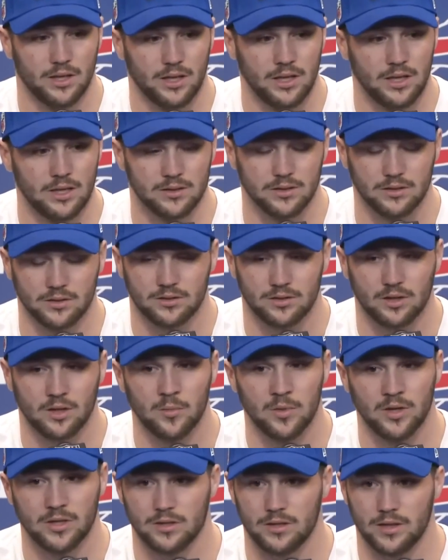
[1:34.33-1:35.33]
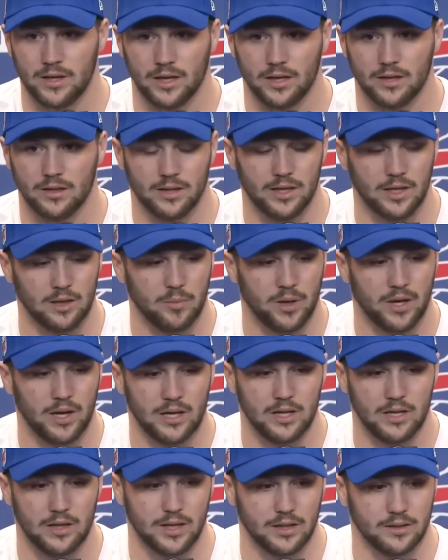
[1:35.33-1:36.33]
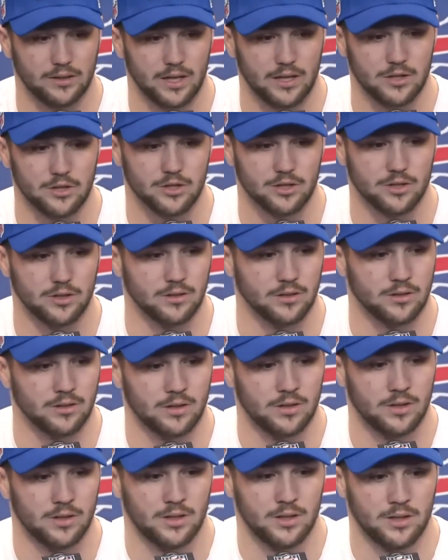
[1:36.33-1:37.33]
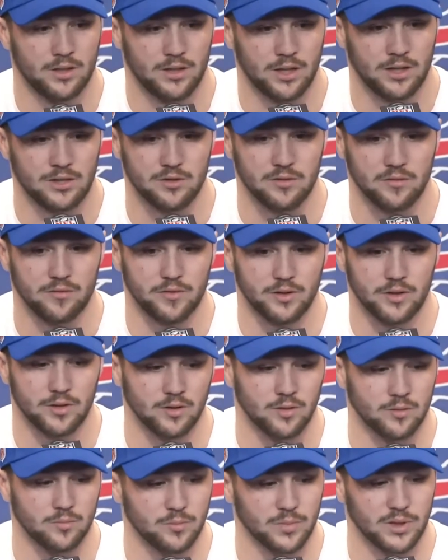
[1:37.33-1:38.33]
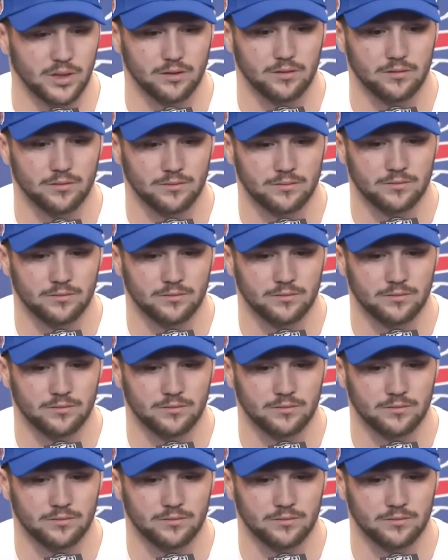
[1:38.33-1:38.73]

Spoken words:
eases so much of that pain and that tension that you feel, but